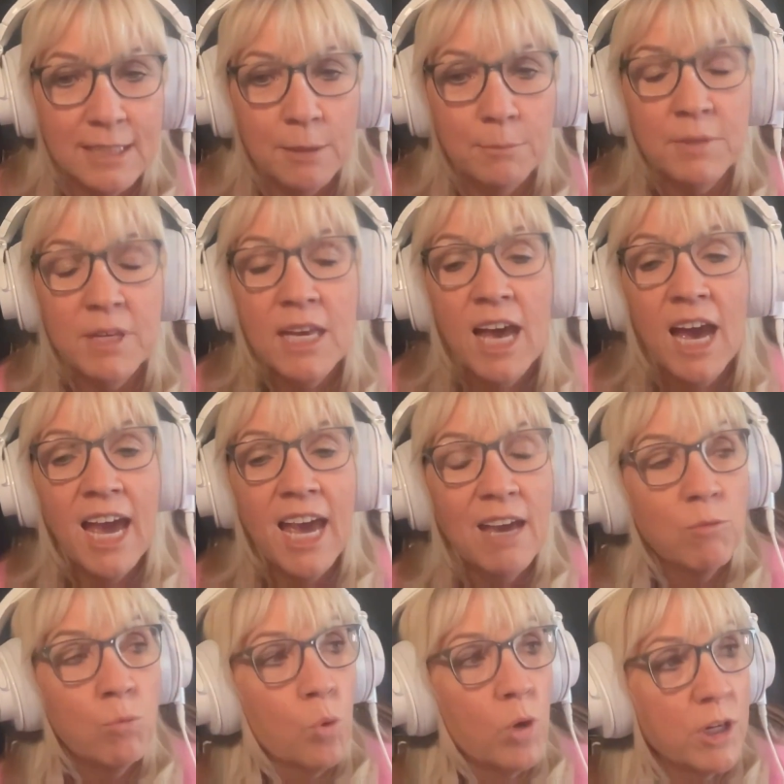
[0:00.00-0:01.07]
Yep. I
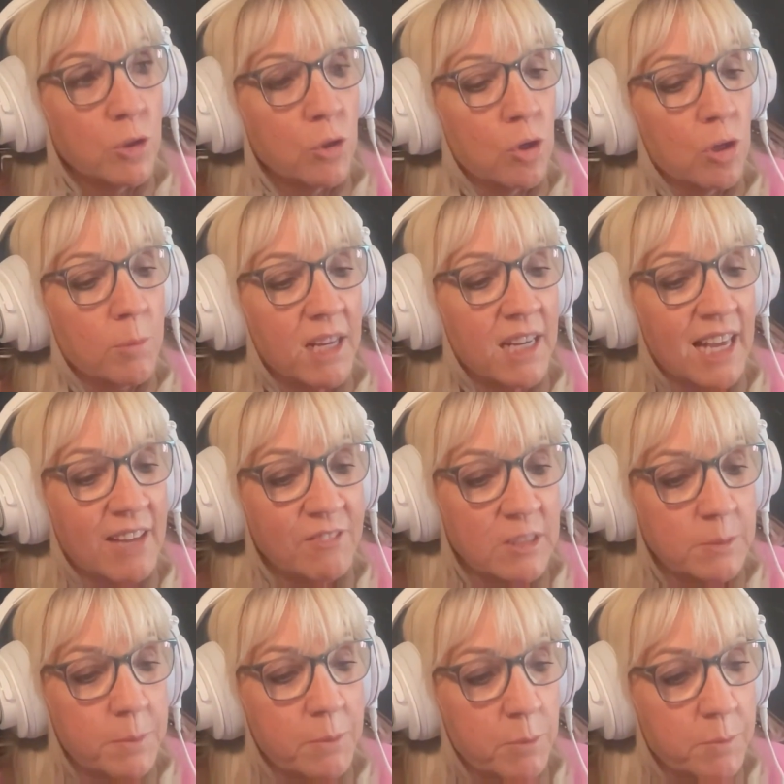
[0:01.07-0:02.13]
have one girl in my life
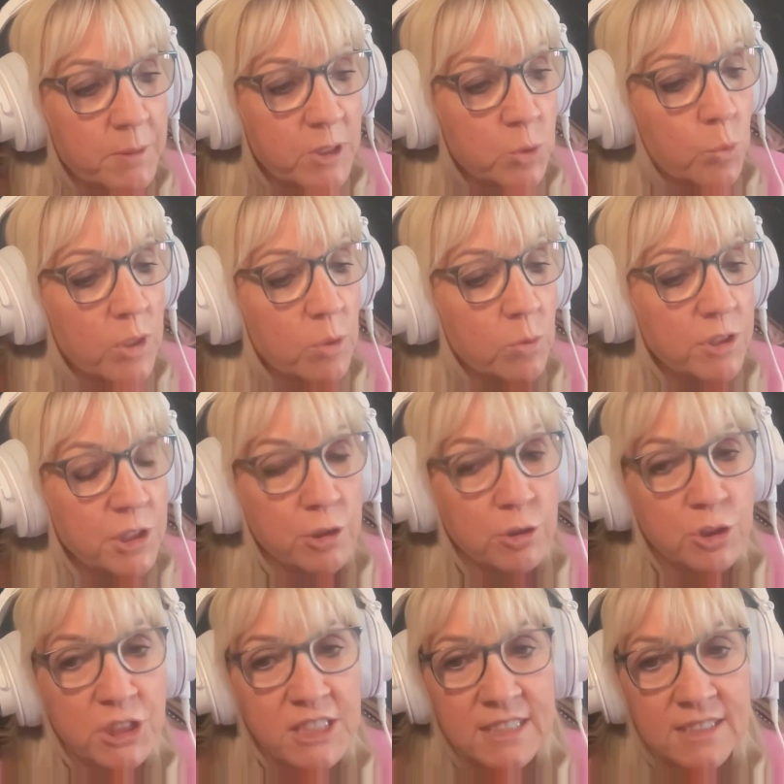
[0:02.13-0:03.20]
that's been with me 21
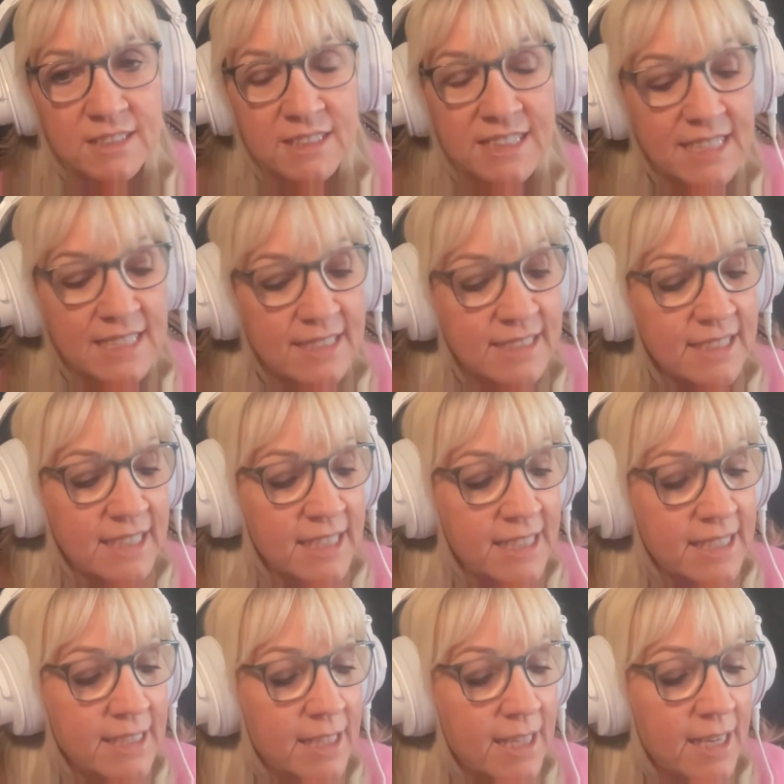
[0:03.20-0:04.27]
years. She is a
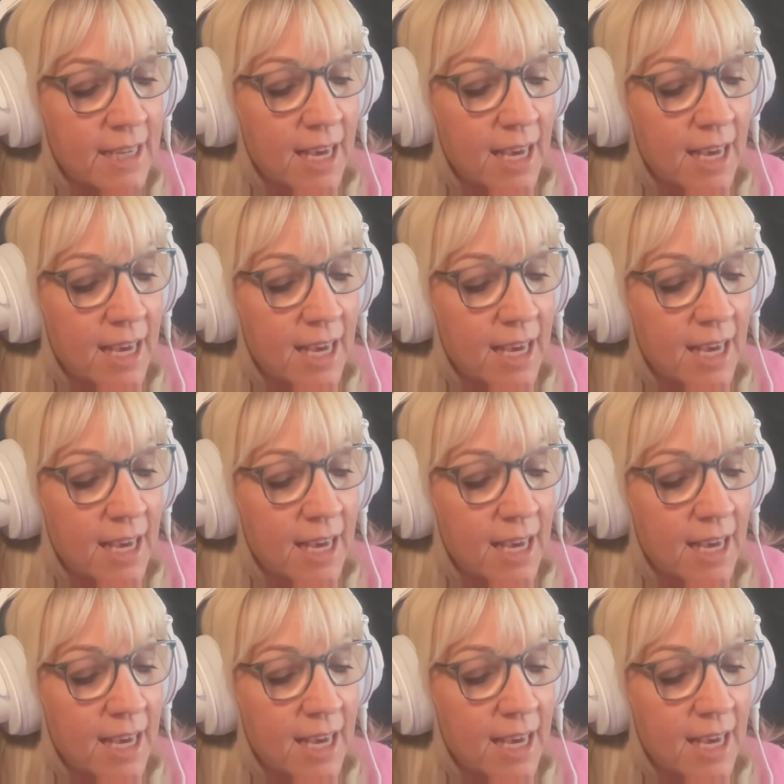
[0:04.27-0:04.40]
DC.